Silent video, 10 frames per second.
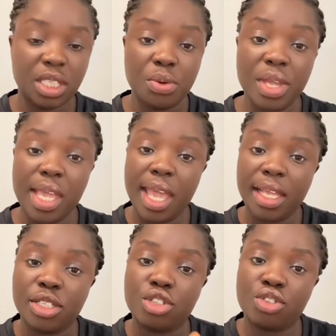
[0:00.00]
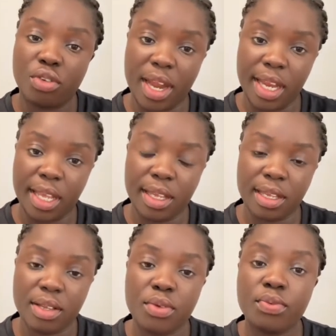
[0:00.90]
3 years training
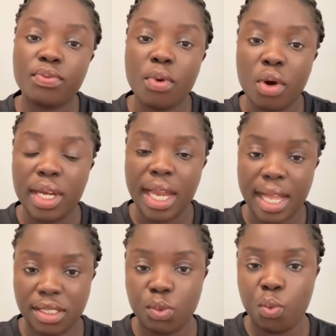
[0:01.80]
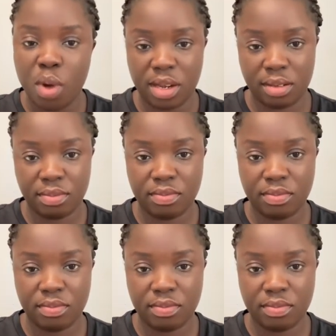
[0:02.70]
for that one.